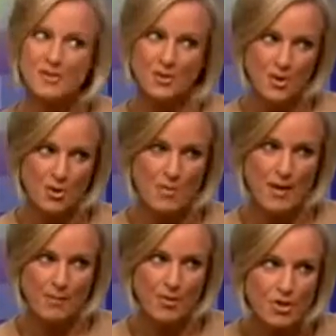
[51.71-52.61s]
So you go to
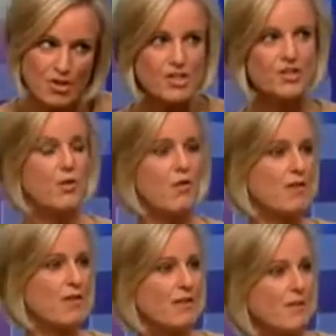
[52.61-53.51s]
make a purchase, you're
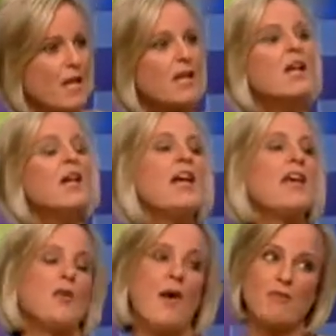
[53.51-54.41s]
over the limit,
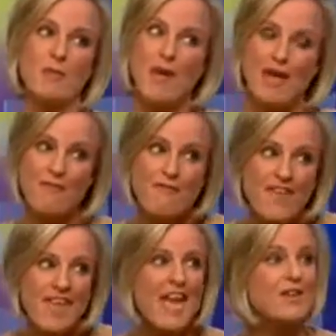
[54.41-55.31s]
you have to pay a
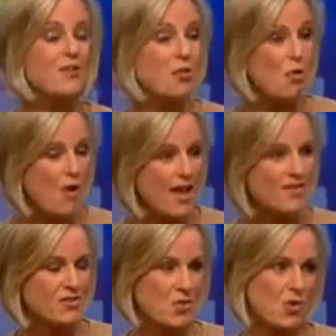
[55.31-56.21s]
fee, and your
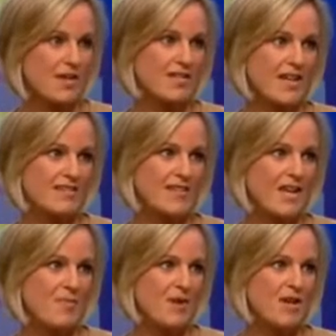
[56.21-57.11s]
credit score takes a
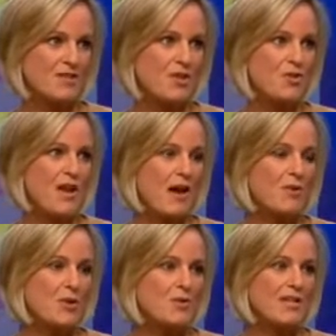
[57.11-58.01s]
hit because you're now
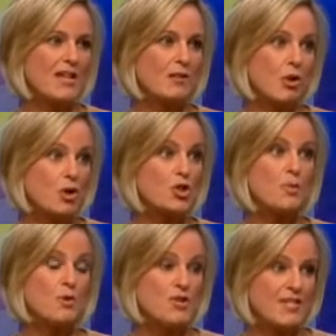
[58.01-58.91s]
using a
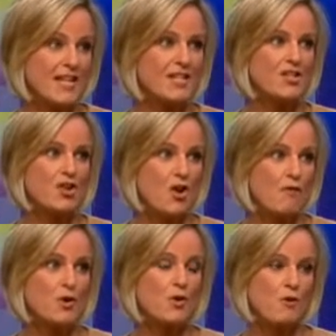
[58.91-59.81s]
larger percentage
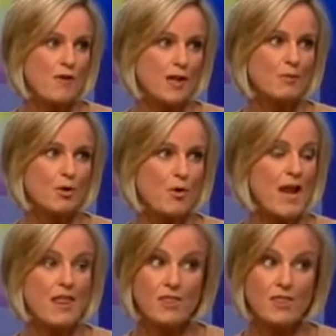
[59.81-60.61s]
of your available credit.